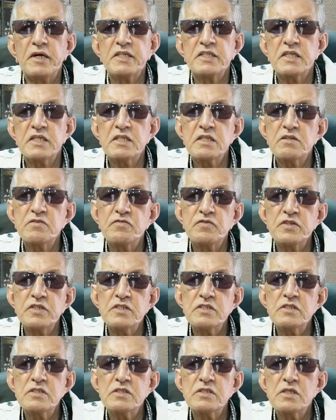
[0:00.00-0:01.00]
magnetic
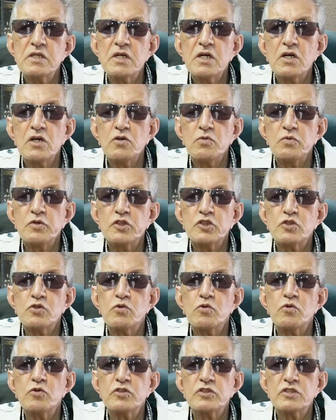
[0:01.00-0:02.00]
field, which
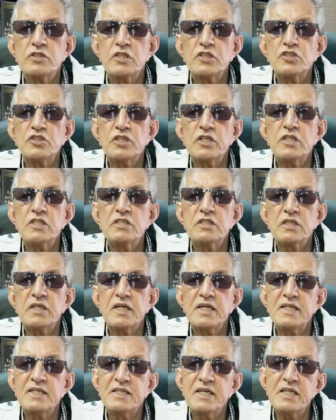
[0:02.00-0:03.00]
causes a
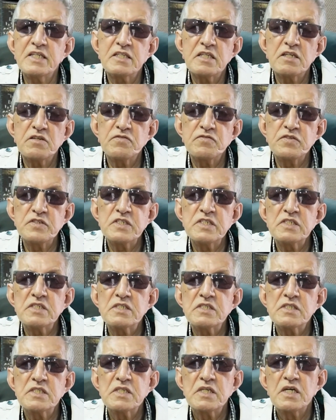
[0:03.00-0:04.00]
changing electric
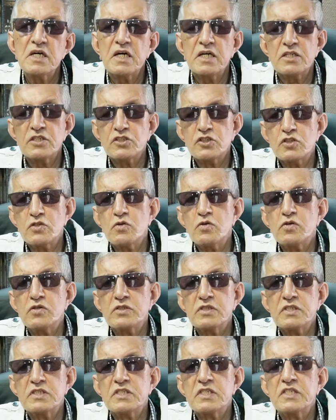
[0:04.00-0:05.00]
field, and so
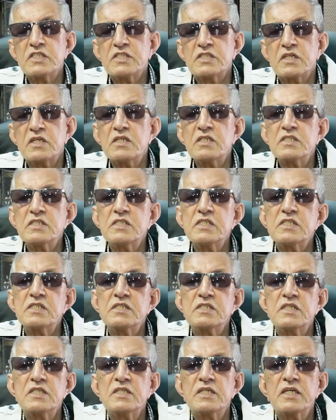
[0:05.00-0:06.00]
on. And the result
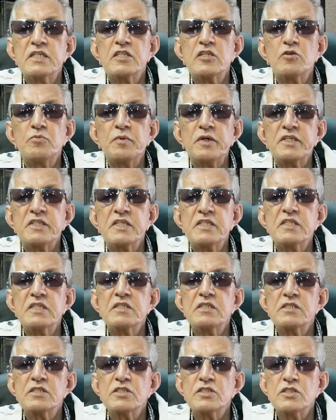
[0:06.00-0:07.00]
is
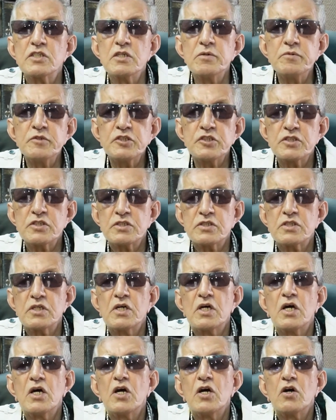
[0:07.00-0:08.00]
electromagnetic disturbances,
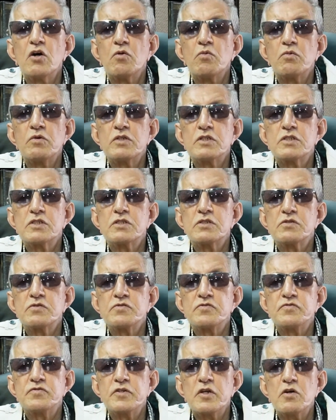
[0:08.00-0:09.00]
which
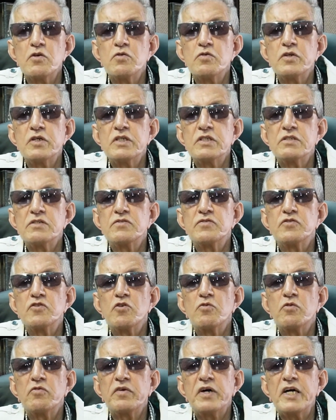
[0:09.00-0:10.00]
flow in the
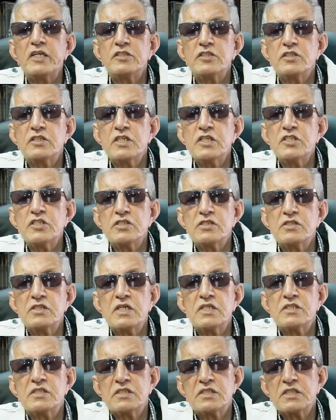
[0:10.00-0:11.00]
form of agitation
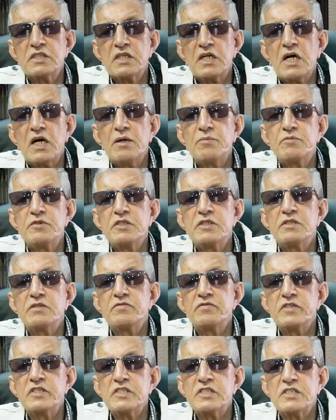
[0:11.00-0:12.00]
as described in the
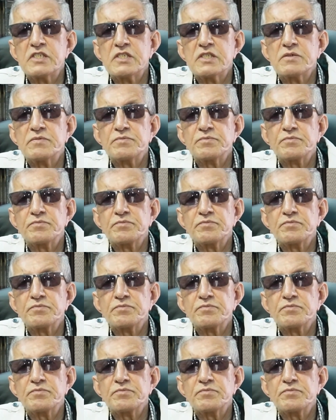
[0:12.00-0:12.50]
verse.